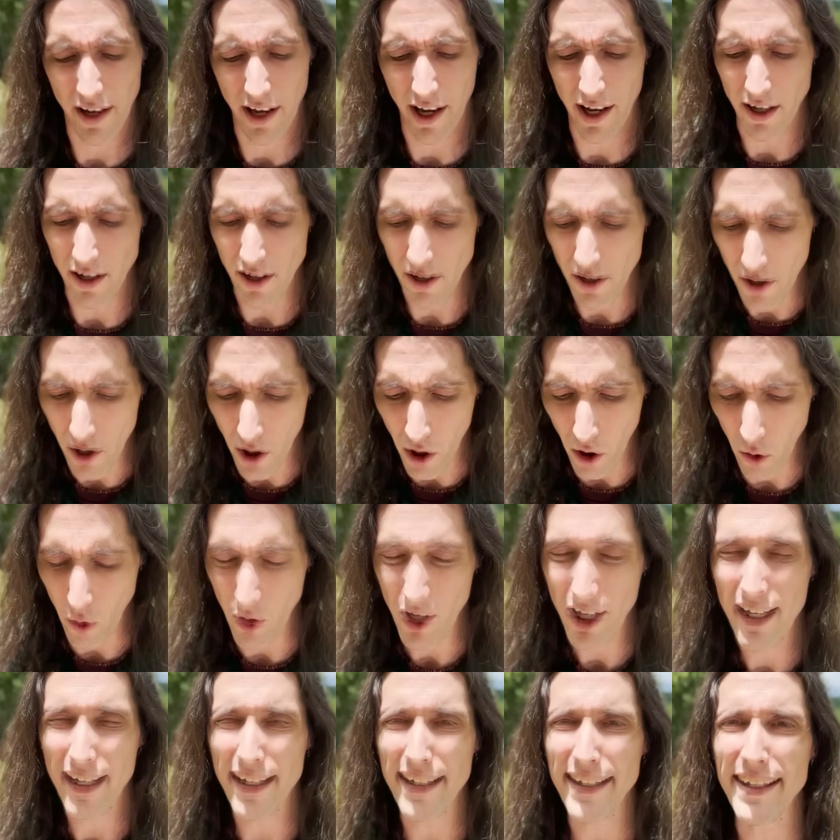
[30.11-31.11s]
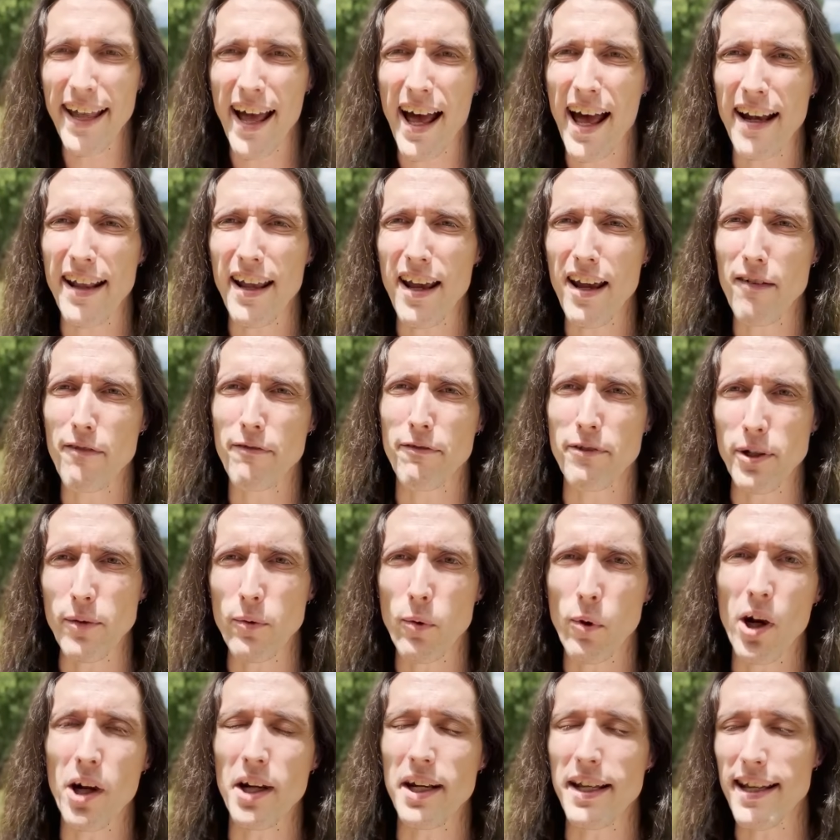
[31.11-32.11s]
And no, not
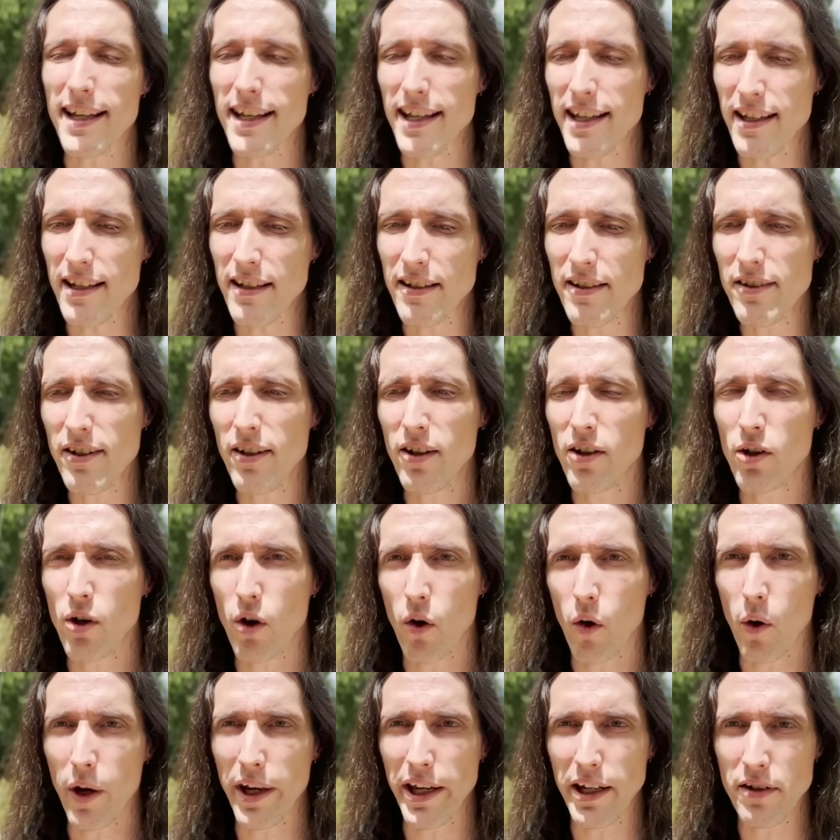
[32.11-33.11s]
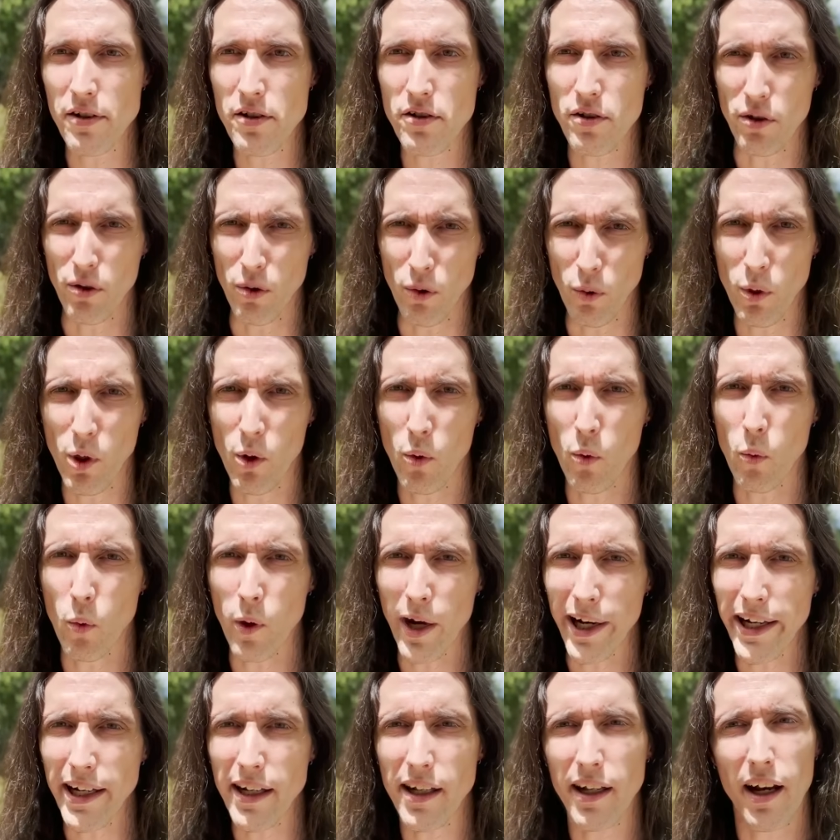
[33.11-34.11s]
everyone is going to
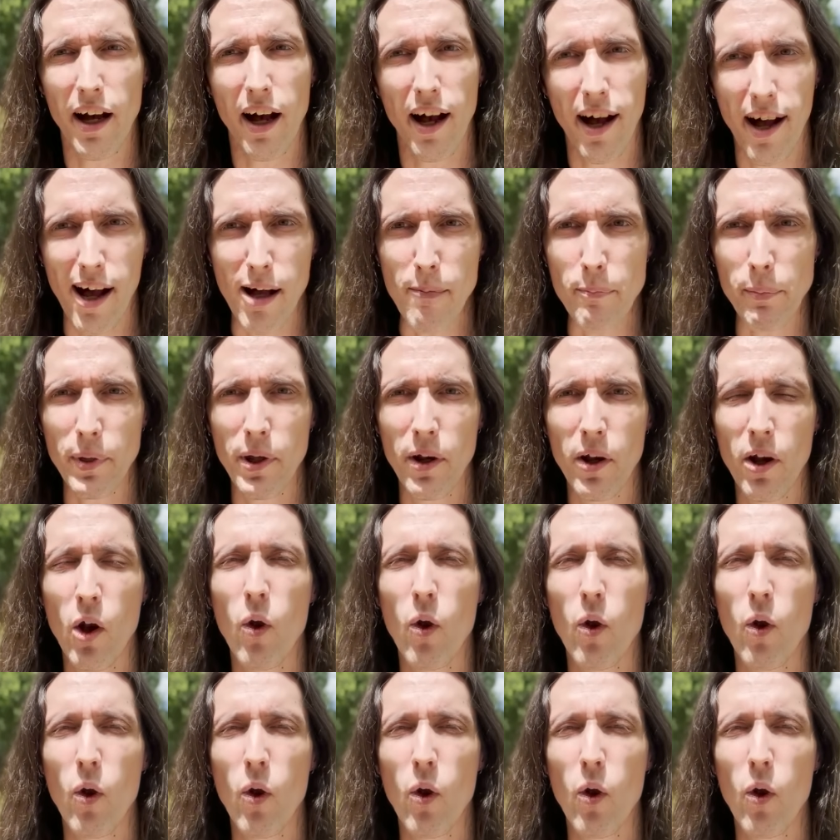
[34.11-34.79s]
wake up.